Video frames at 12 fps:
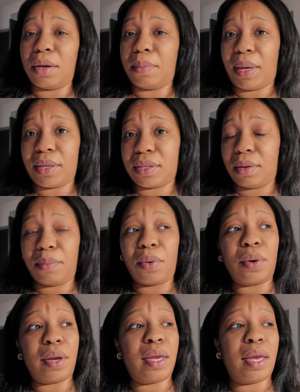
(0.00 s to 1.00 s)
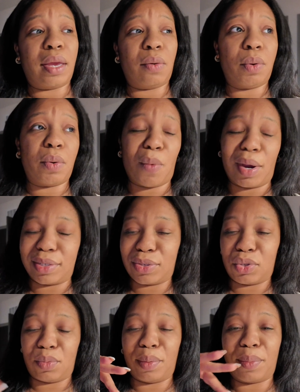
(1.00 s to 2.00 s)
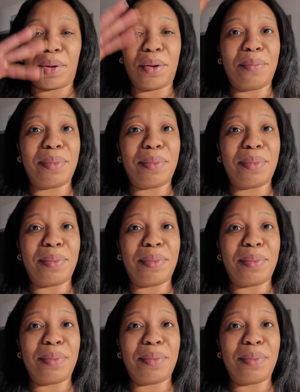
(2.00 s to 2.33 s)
up at some point, and we will watch the Super Bowl.